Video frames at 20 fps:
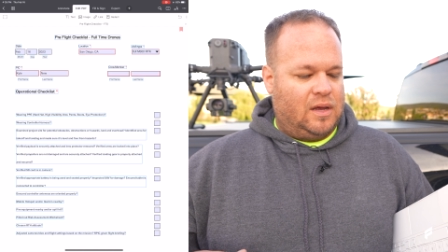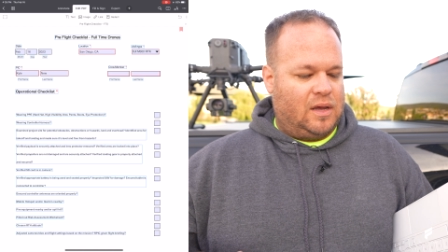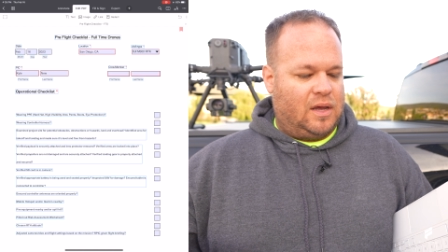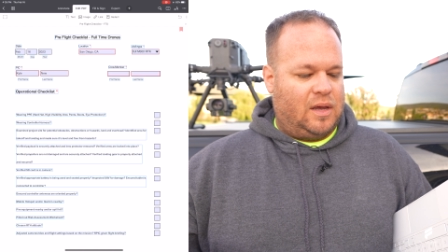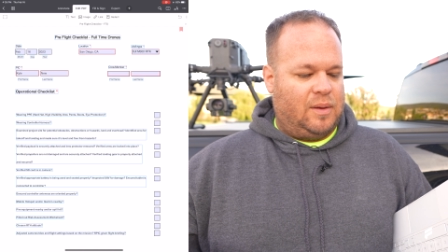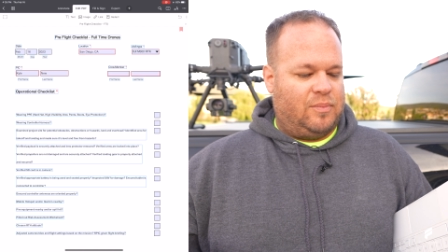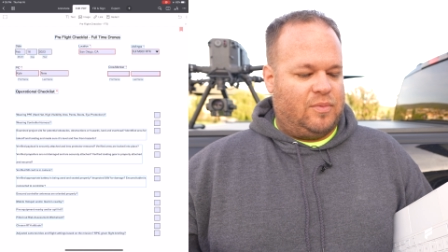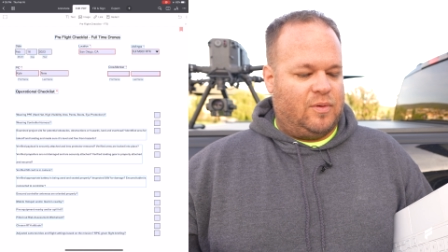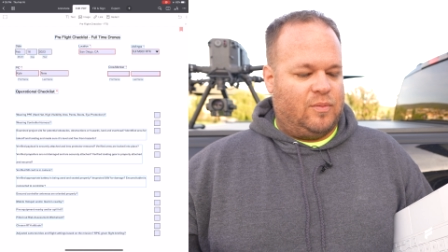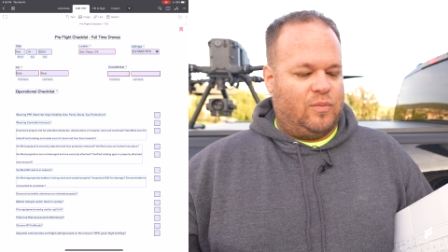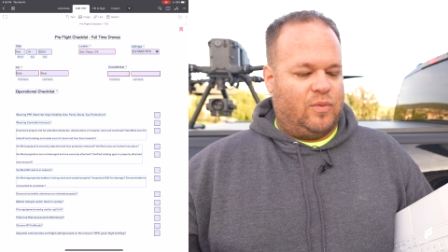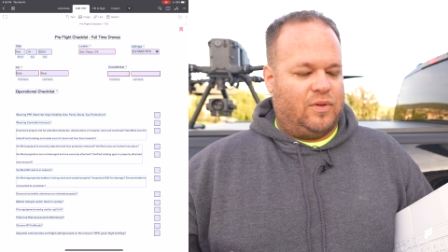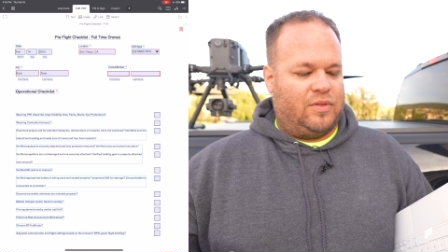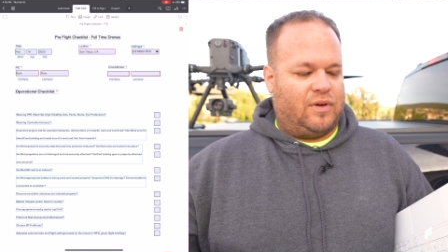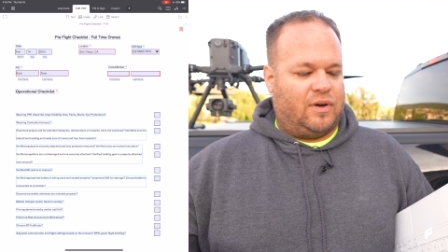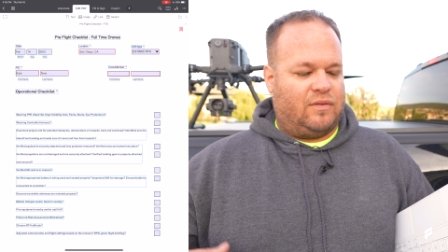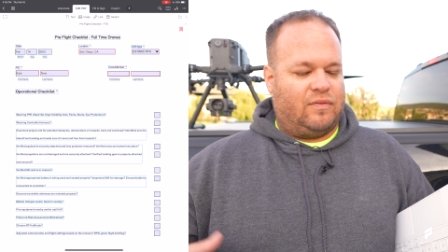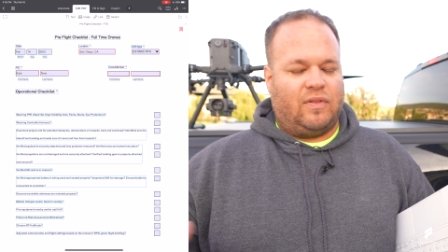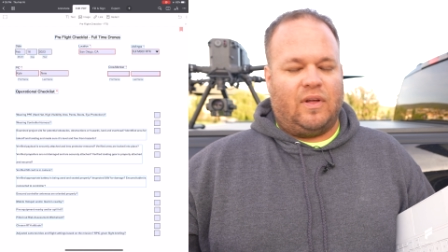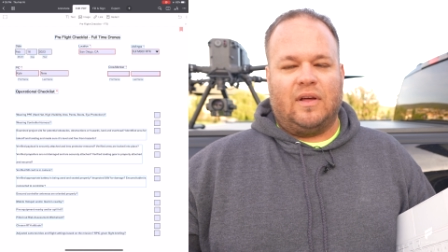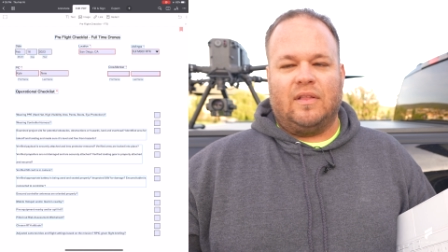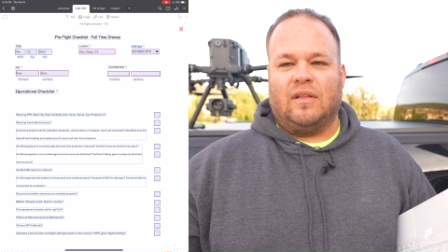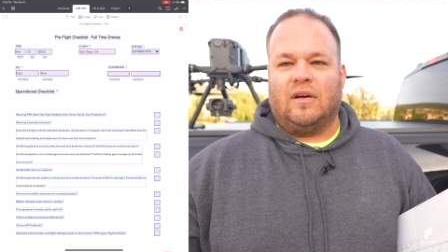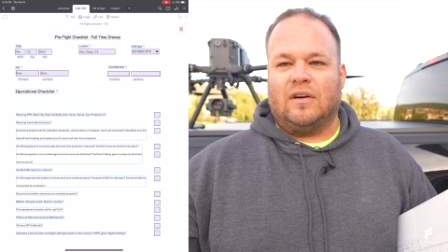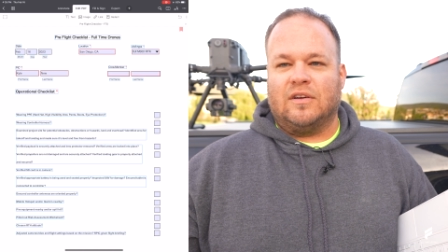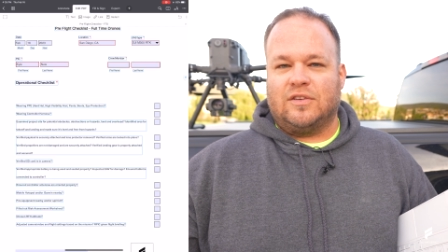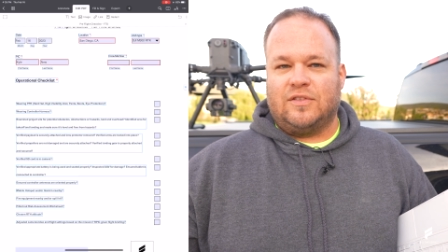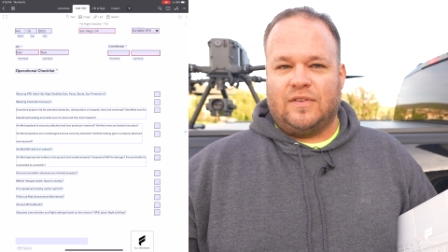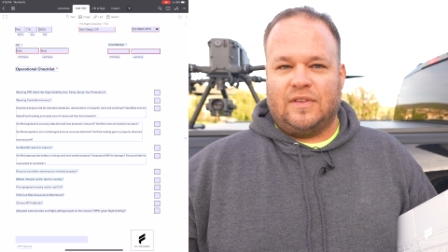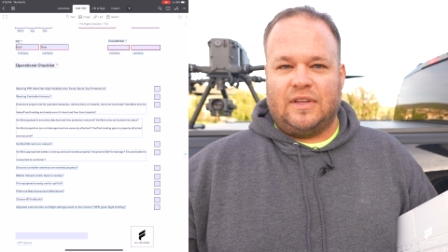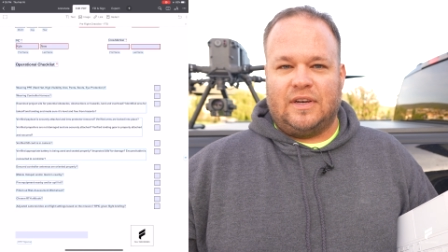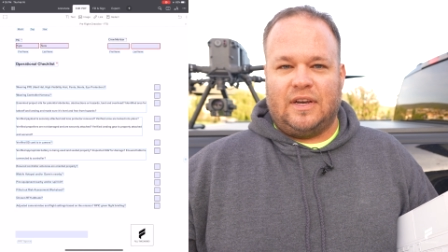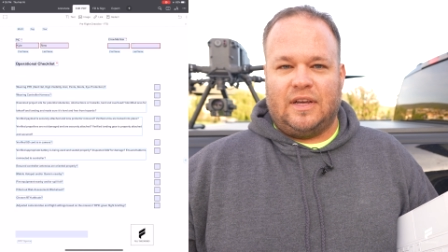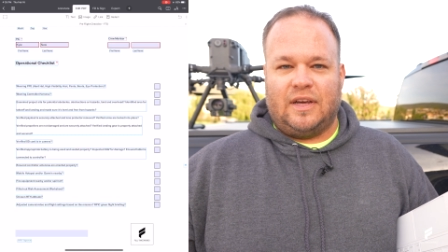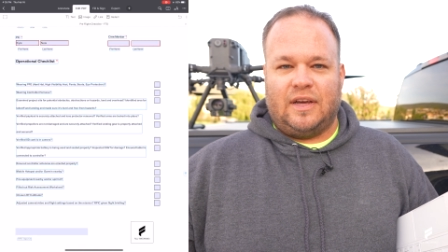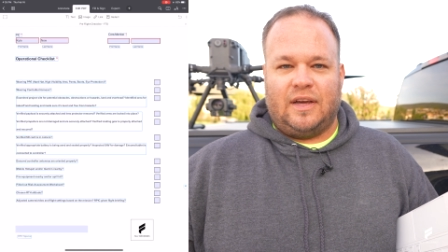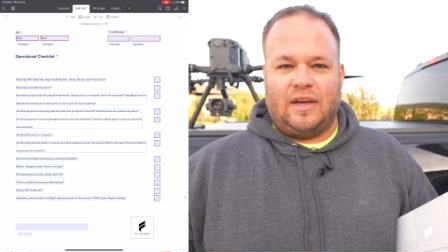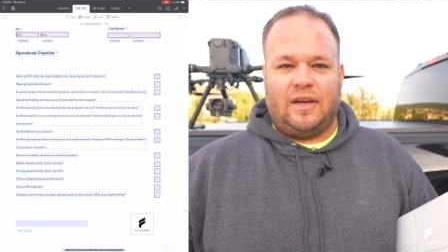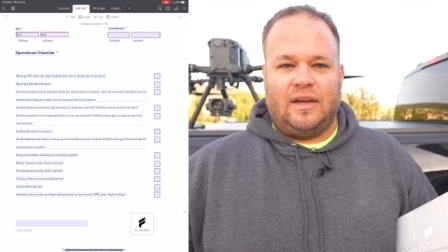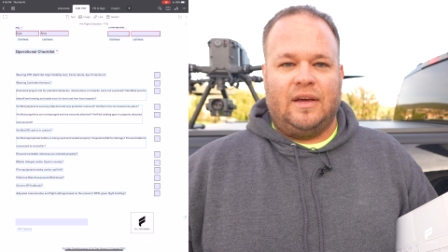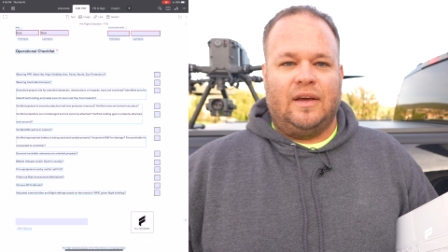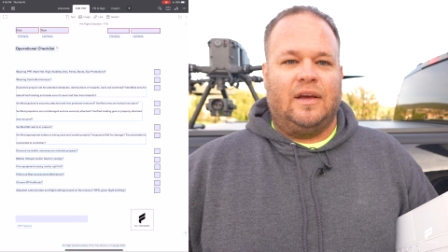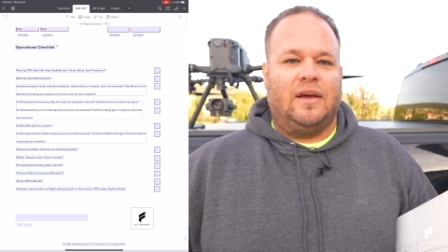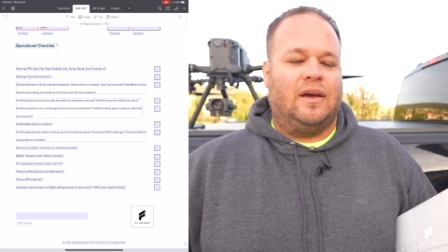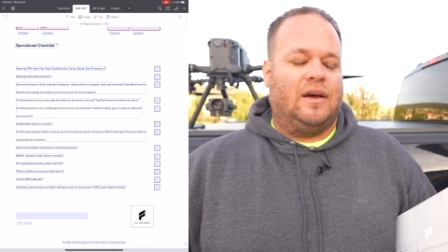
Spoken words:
keep them with our flight logs for the day.